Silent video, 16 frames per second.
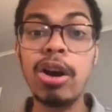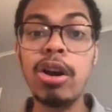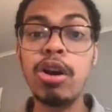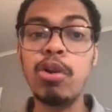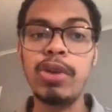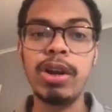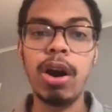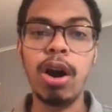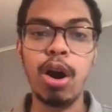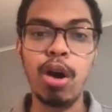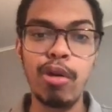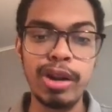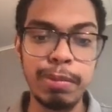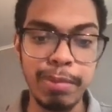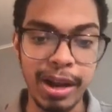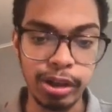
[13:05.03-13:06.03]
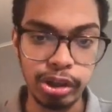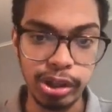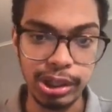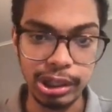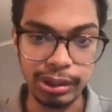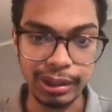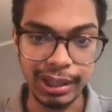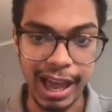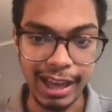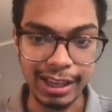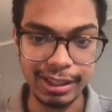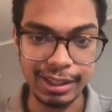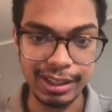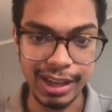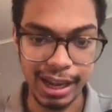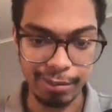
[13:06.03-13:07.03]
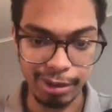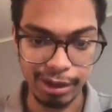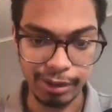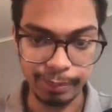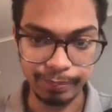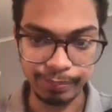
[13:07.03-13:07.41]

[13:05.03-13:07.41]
who we already mentioned last segment.